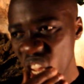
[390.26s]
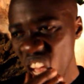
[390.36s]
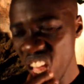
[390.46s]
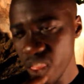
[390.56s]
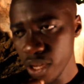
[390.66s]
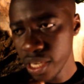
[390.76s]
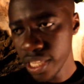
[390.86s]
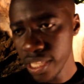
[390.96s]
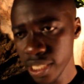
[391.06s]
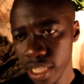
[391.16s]

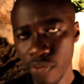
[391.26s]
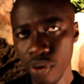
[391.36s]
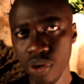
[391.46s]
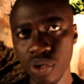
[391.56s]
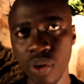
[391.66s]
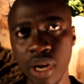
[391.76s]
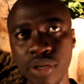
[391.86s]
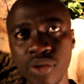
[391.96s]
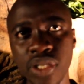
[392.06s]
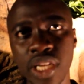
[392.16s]
37 or so
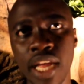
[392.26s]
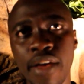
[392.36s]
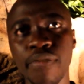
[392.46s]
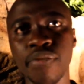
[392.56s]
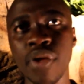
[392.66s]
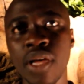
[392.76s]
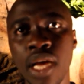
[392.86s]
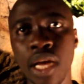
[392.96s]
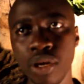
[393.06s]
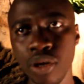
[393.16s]
countries that have
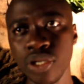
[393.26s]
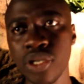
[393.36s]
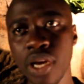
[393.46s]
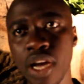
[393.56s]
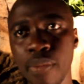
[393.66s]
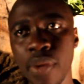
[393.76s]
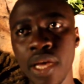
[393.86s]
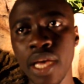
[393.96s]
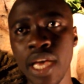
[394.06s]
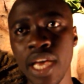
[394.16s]
launched karma.
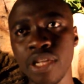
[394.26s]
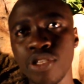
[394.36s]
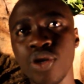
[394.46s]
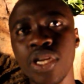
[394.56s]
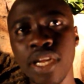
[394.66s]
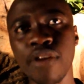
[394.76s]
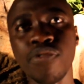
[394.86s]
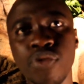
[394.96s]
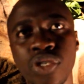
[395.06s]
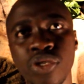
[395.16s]
It's not
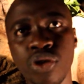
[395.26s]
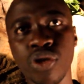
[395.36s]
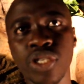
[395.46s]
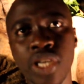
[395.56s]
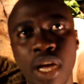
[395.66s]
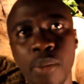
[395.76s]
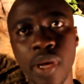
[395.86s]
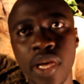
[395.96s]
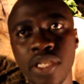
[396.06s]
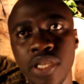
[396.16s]
enough to just launch
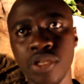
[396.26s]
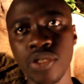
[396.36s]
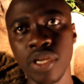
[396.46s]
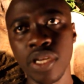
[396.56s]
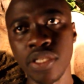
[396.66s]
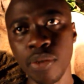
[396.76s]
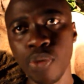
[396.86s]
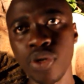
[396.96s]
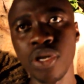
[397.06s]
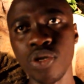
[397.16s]
karma. It's
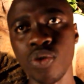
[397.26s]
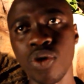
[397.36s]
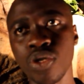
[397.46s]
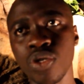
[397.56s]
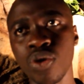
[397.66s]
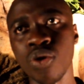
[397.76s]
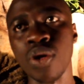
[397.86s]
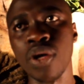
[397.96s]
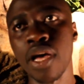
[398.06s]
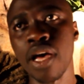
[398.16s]
important to also
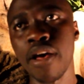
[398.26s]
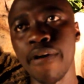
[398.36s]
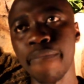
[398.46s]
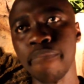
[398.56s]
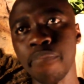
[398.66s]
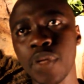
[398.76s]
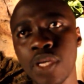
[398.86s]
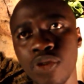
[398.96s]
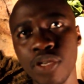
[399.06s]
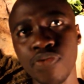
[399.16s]

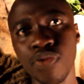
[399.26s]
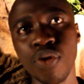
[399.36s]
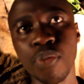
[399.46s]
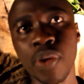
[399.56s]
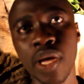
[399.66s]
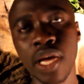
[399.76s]
transform